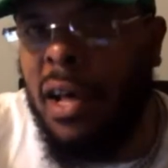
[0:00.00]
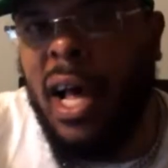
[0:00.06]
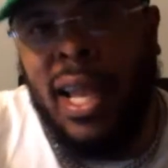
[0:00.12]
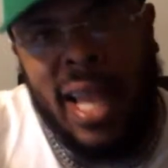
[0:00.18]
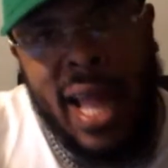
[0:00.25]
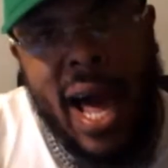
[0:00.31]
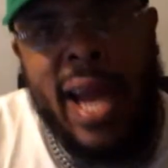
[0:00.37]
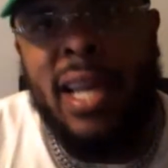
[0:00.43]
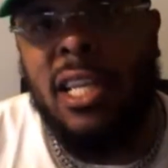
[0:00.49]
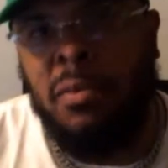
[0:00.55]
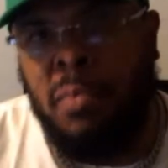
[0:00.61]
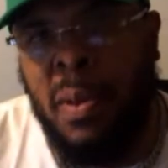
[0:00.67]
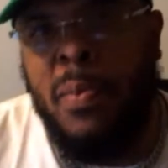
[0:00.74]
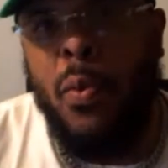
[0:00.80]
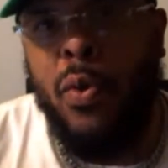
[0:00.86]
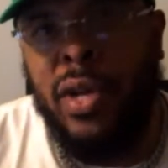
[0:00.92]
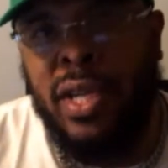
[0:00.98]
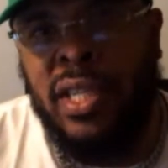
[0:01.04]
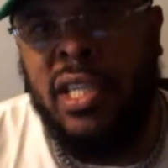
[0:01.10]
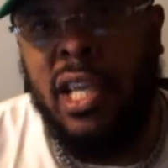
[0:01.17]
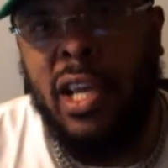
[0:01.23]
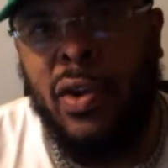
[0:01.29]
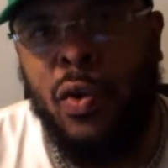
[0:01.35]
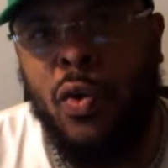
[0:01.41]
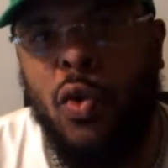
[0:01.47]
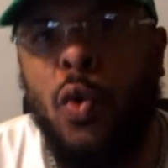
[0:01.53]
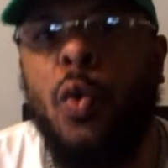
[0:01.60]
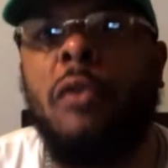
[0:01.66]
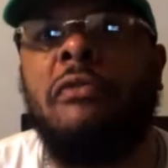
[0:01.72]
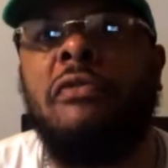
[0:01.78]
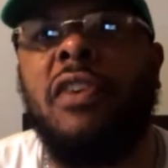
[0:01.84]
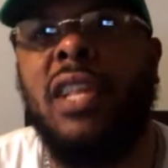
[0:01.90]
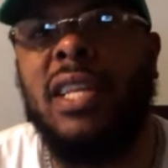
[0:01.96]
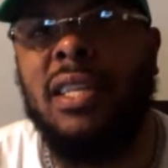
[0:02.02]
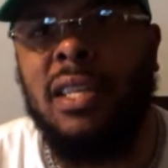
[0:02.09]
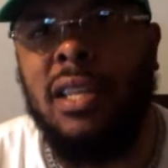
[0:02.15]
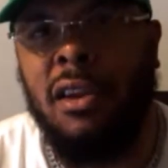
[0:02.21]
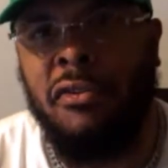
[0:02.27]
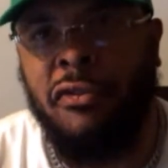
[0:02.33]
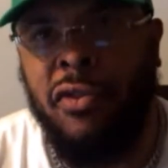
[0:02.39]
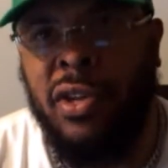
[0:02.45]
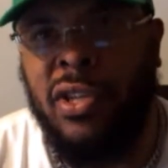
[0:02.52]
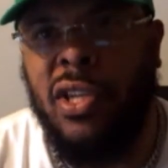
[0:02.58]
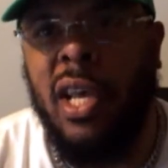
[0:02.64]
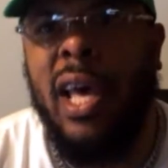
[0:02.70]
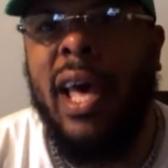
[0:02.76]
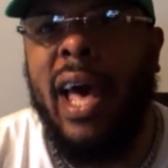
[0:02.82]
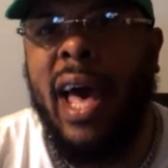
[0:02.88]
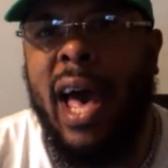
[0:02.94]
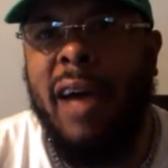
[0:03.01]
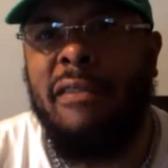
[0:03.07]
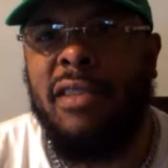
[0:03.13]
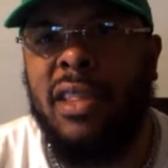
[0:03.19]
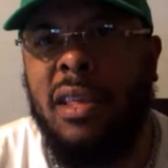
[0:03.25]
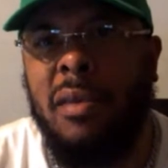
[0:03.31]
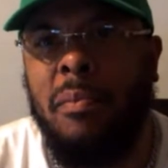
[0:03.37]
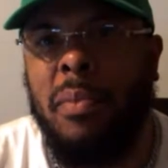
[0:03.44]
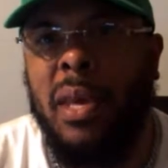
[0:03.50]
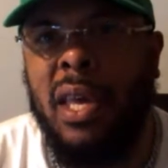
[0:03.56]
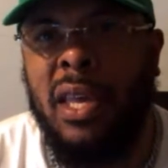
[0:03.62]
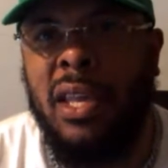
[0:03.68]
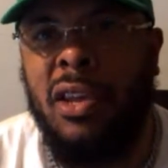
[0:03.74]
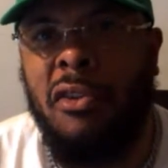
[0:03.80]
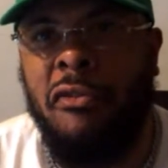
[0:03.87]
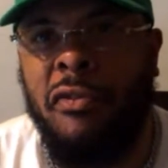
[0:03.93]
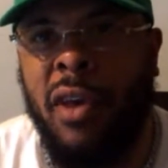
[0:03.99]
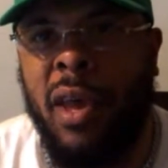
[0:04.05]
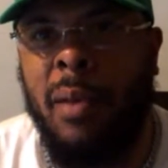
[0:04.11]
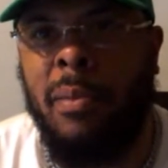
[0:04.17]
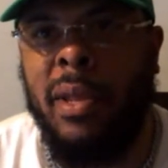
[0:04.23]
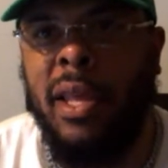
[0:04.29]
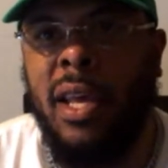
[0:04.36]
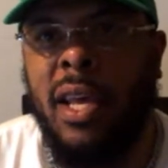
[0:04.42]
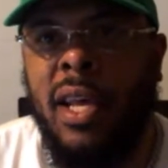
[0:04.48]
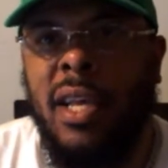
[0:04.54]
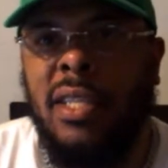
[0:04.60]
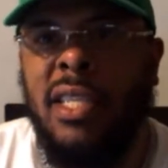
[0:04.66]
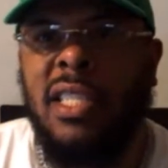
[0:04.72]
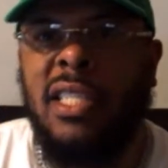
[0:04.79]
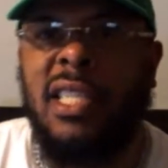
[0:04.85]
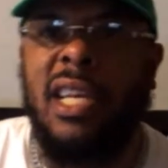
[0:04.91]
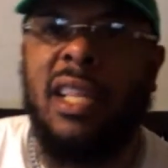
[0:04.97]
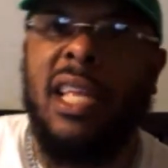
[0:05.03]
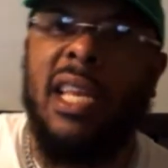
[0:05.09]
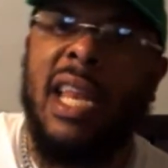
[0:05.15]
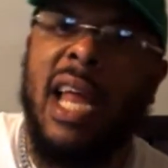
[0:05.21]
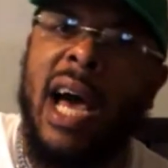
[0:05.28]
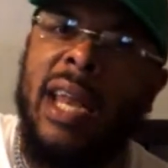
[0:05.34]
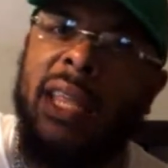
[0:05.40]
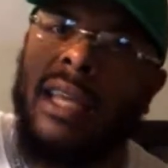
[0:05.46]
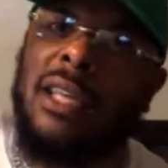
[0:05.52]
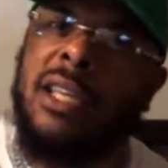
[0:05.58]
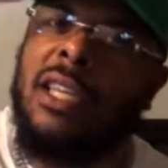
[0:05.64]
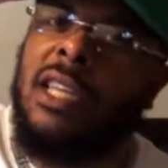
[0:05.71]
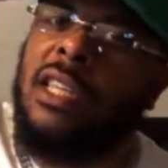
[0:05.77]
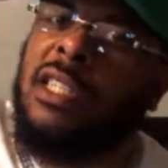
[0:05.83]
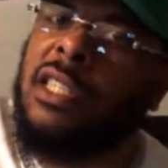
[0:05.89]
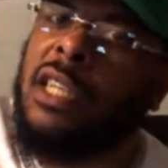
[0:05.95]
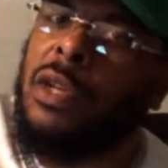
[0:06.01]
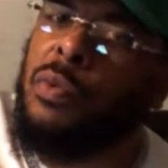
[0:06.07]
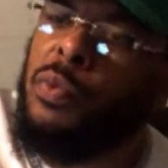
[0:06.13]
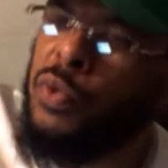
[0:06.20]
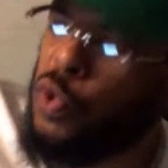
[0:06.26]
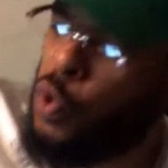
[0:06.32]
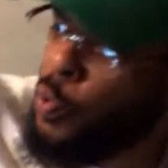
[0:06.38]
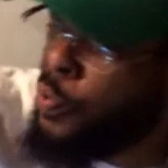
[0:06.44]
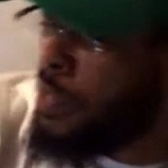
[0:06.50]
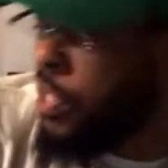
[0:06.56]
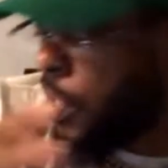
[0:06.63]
a lot of these people on this channel, you will feel a difference having them be in your family. Sincerely, Nadia, super